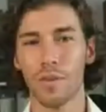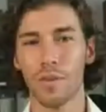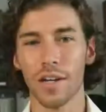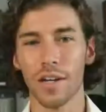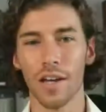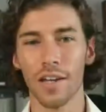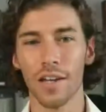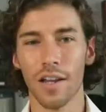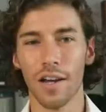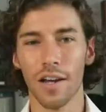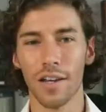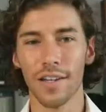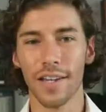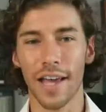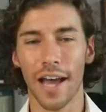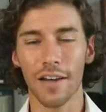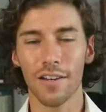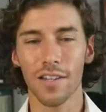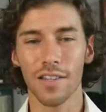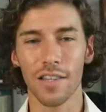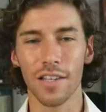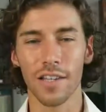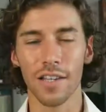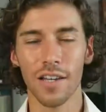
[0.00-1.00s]

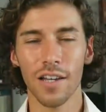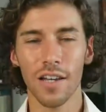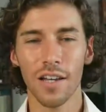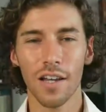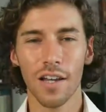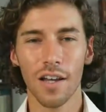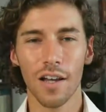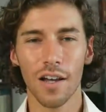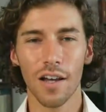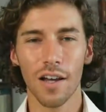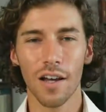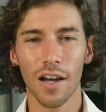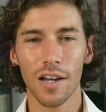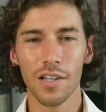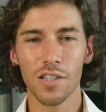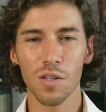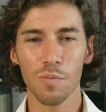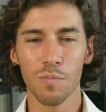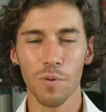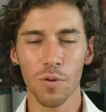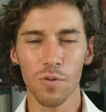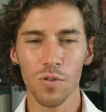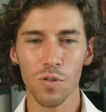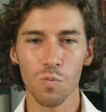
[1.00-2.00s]
undoubtedly. I
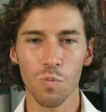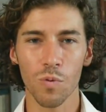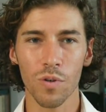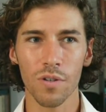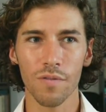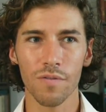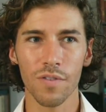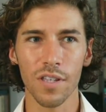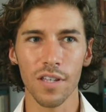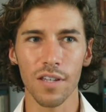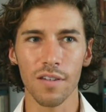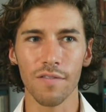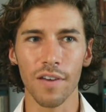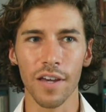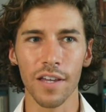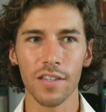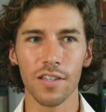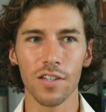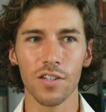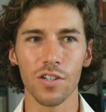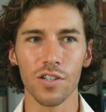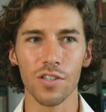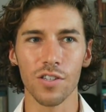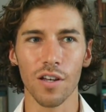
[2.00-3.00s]
suppose one of the
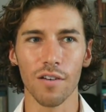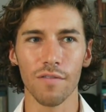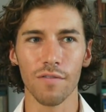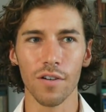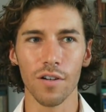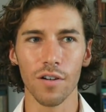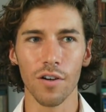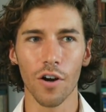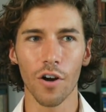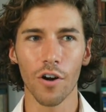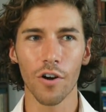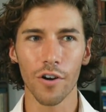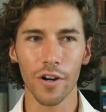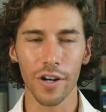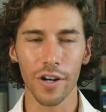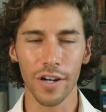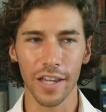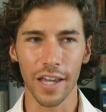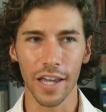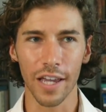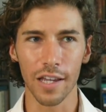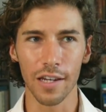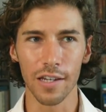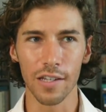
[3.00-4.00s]
advantages of a
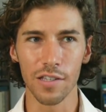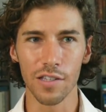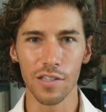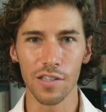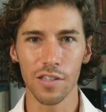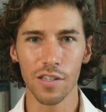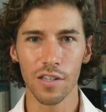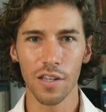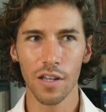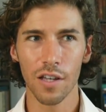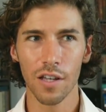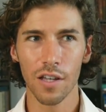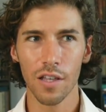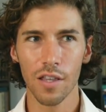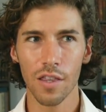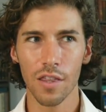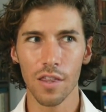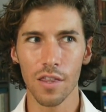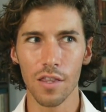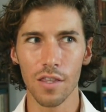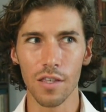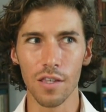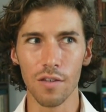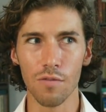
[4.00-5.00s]
hurricane is
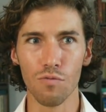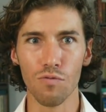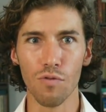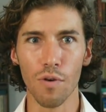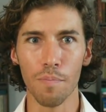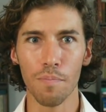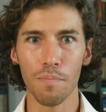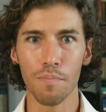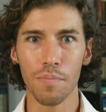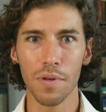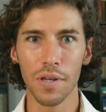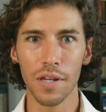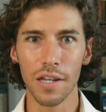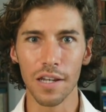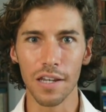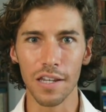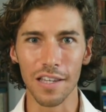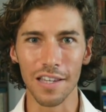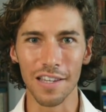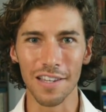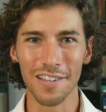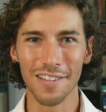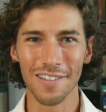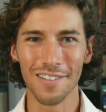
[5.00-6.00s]
the
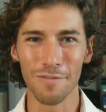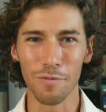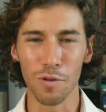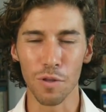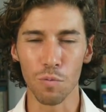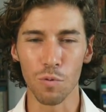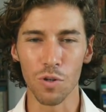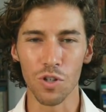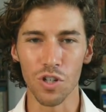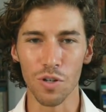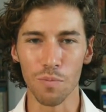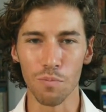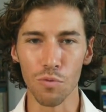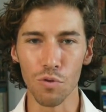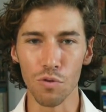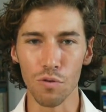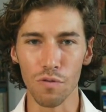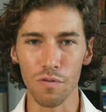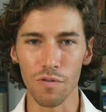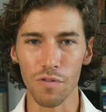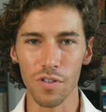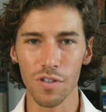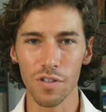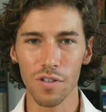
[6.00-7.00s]
rapidity with which it
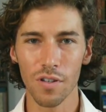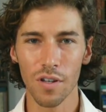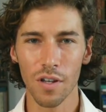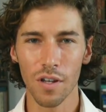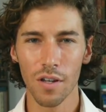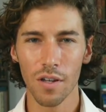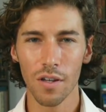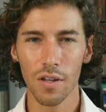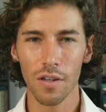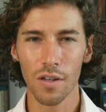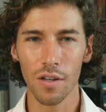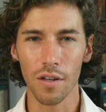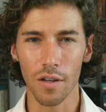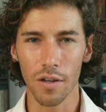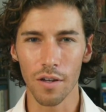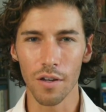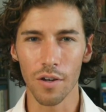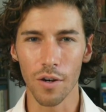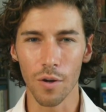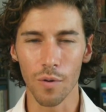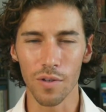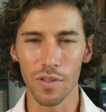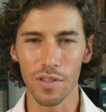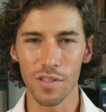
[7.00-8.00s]
moves.
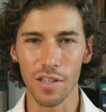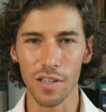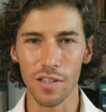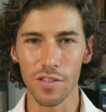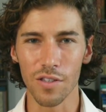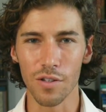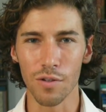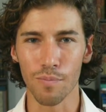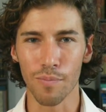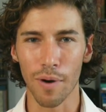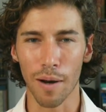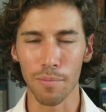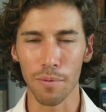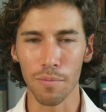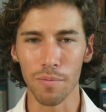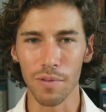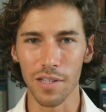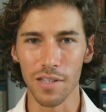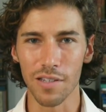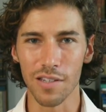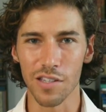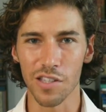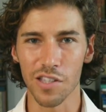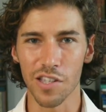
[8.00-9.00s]
It's easier probably
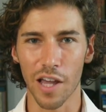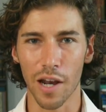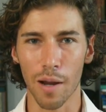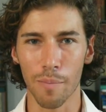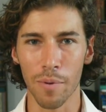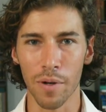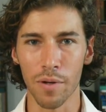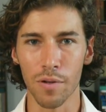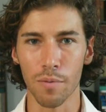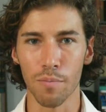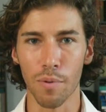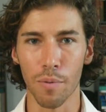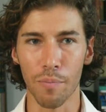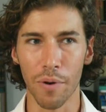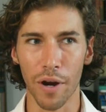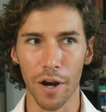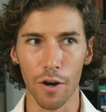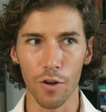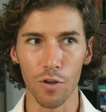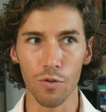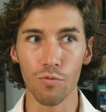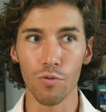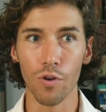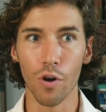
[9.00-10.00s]
to set up and to
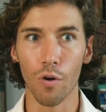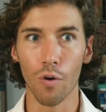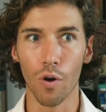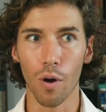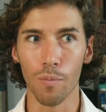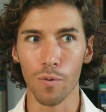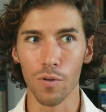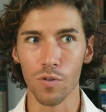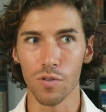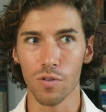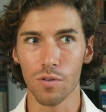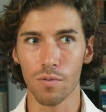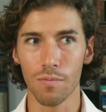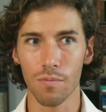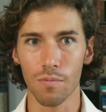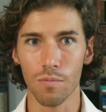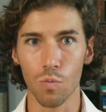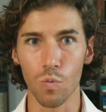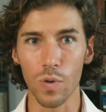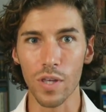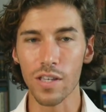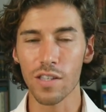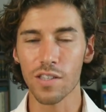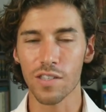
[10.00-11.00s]
prepare, almost
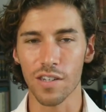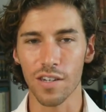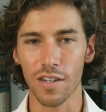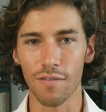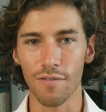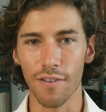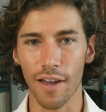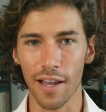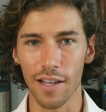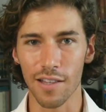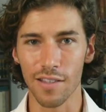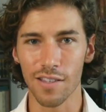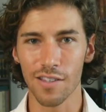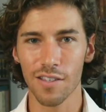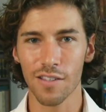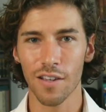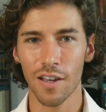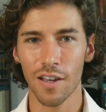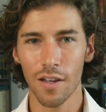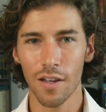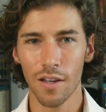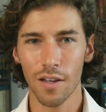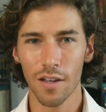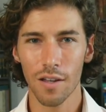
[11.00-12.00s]
weeks in advance,
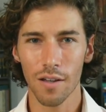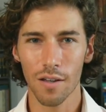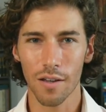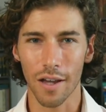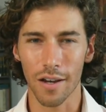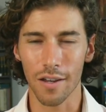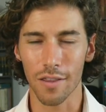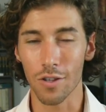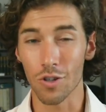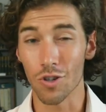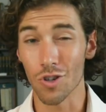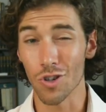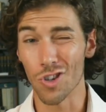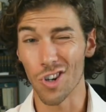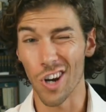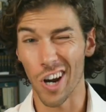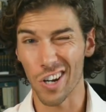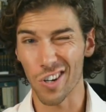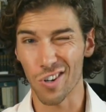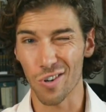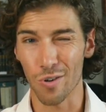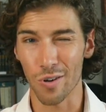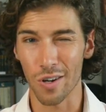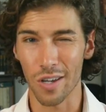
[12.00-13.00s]
kind of the
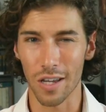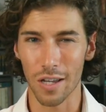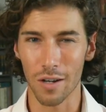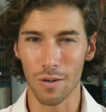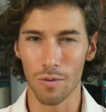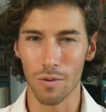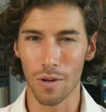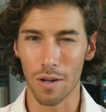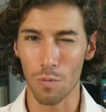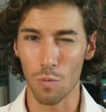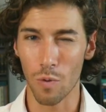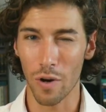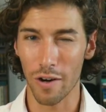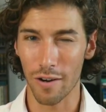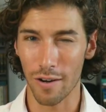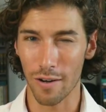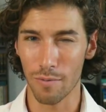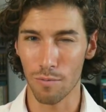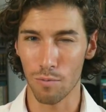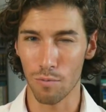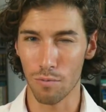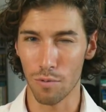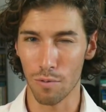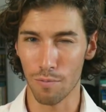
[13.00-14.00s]
trajectory and where it
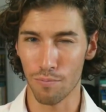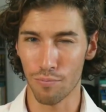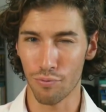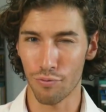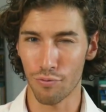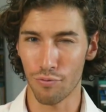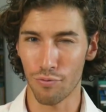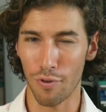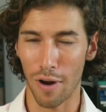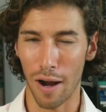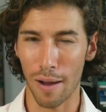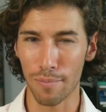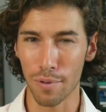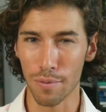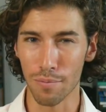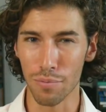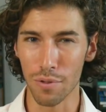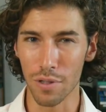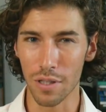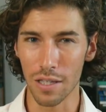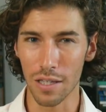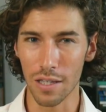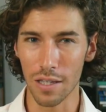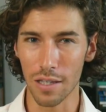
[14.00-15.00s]
will
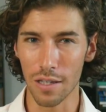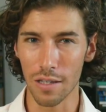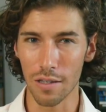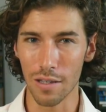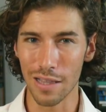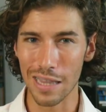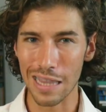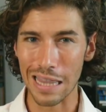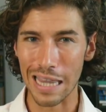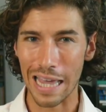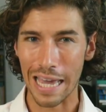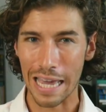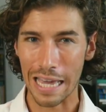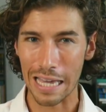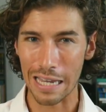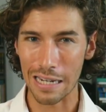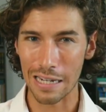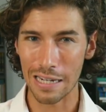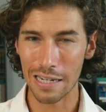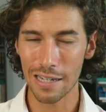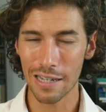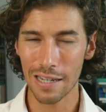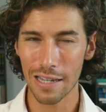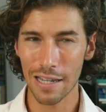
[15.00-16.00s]
probably
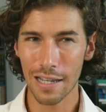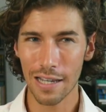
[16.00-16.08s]
land.